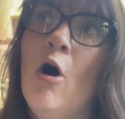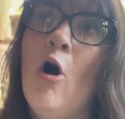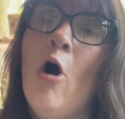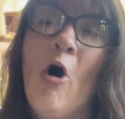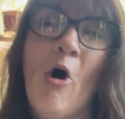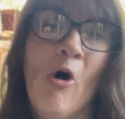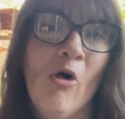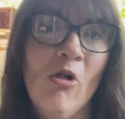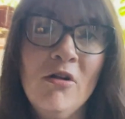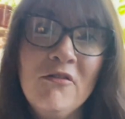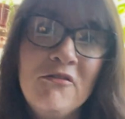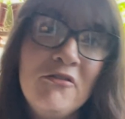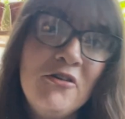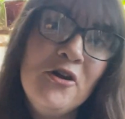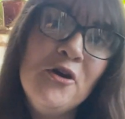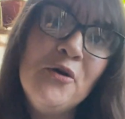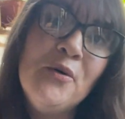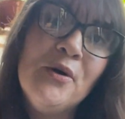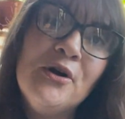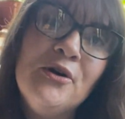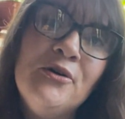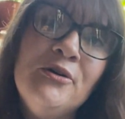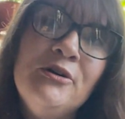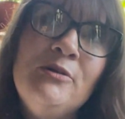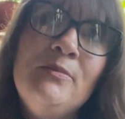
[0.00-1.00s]
all of you
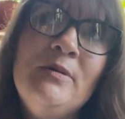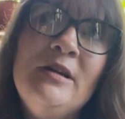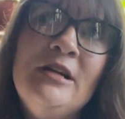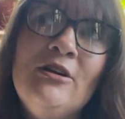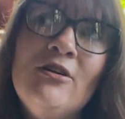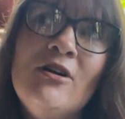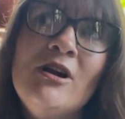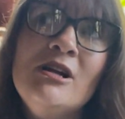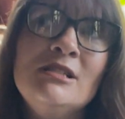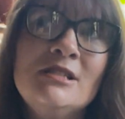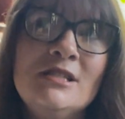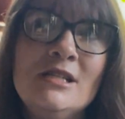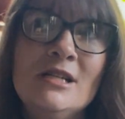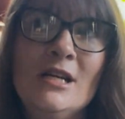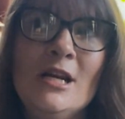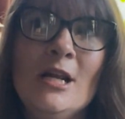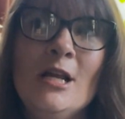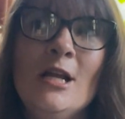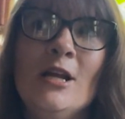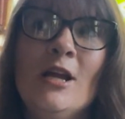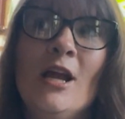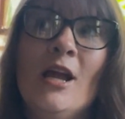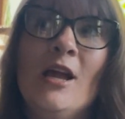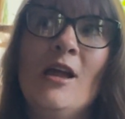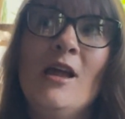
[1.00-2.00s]
are going to be
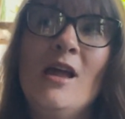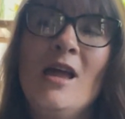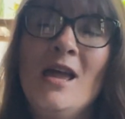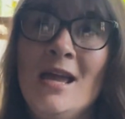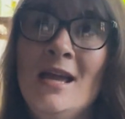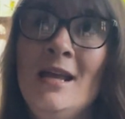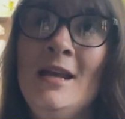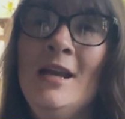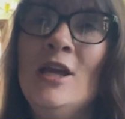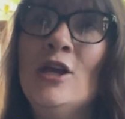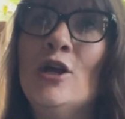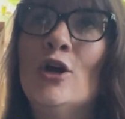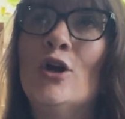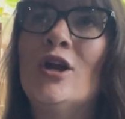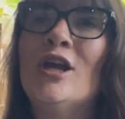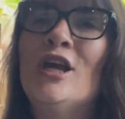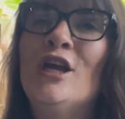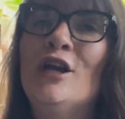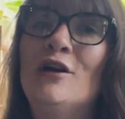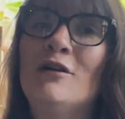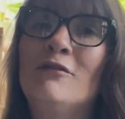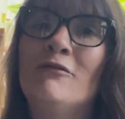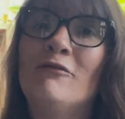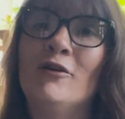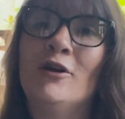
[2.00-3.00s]
interested in. You're
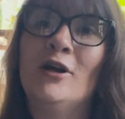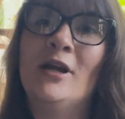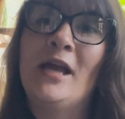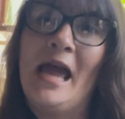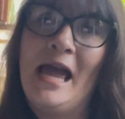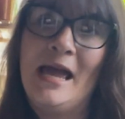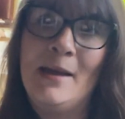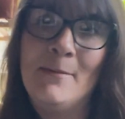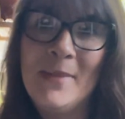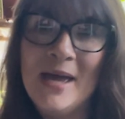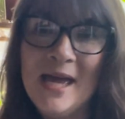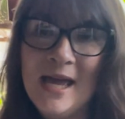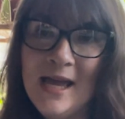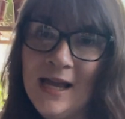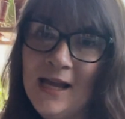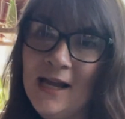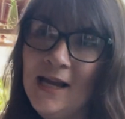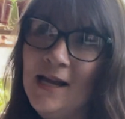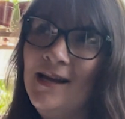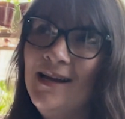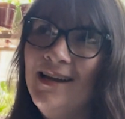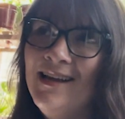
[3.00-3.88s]
here for gaming.